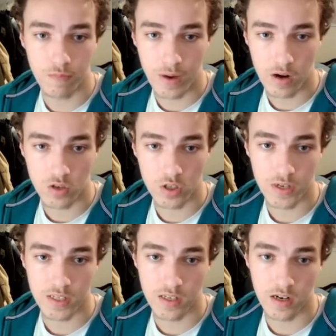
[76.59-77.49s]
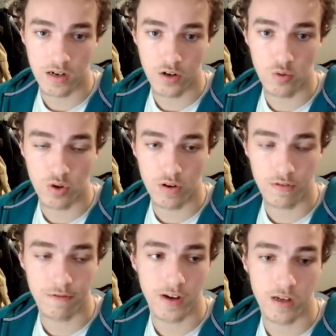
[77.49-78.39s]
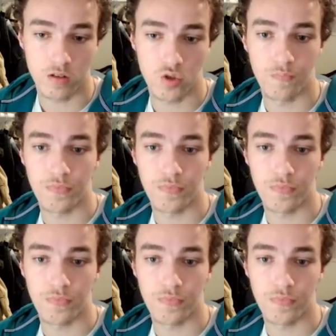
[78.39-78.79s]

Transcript: backwards because there are no more files.